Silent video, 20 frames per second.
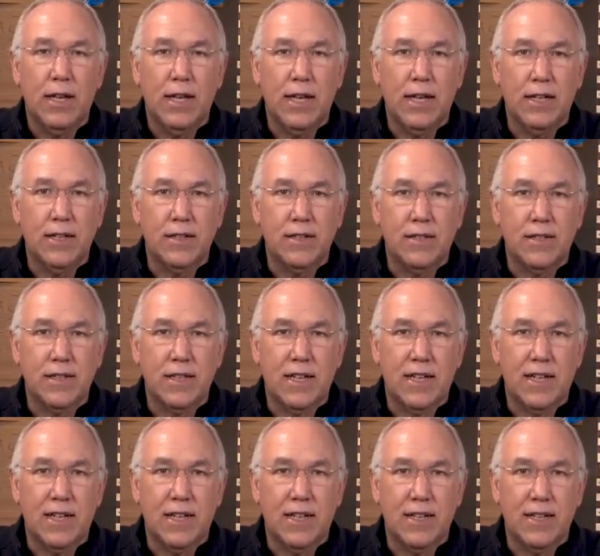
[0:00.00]
and
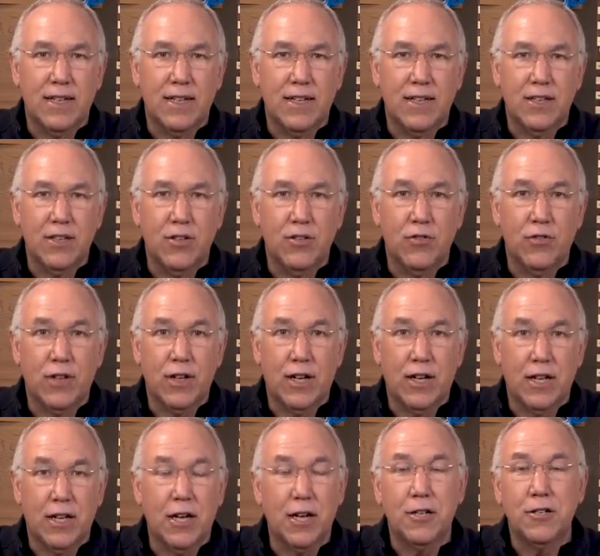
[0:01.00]
uh, you've
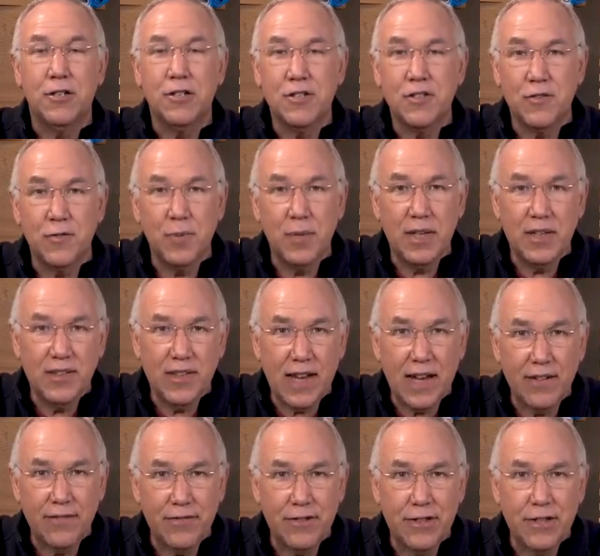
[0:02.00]
got hundreds of bees
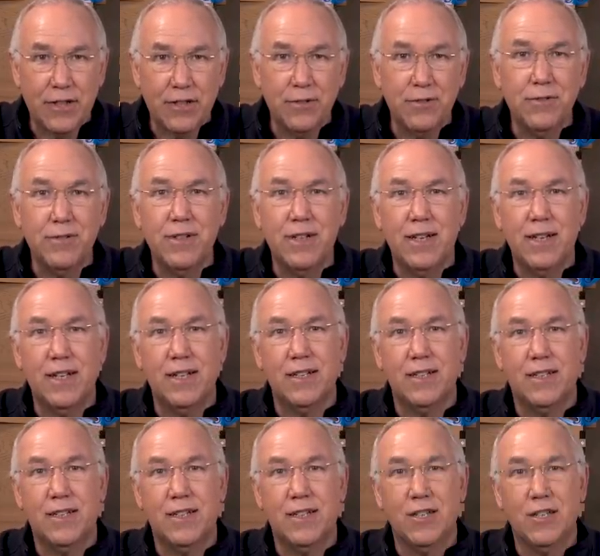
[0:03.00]
after you,
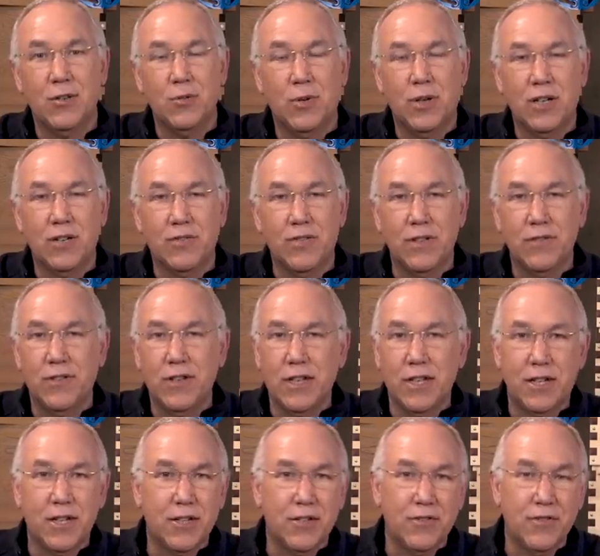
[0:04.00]
and uh, you walk 50,
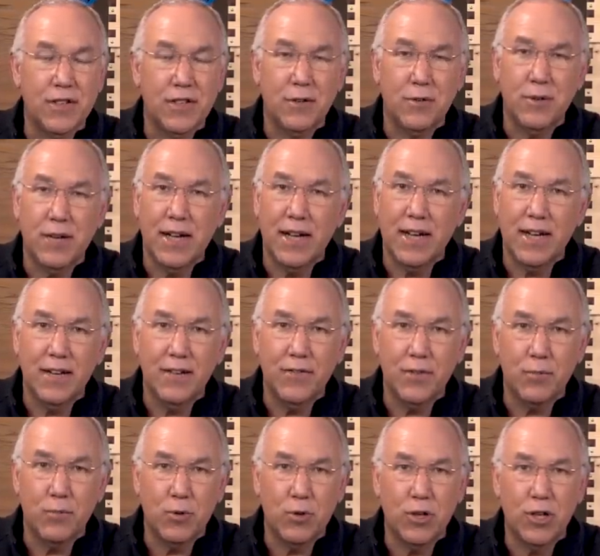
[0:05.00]
100 feet away,
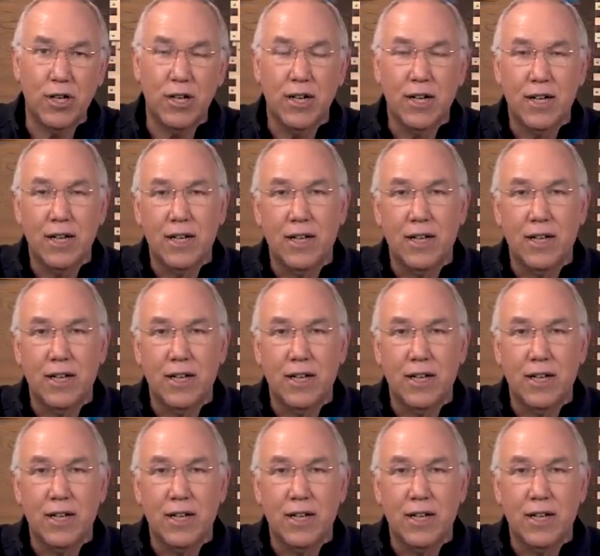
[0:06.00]
even more,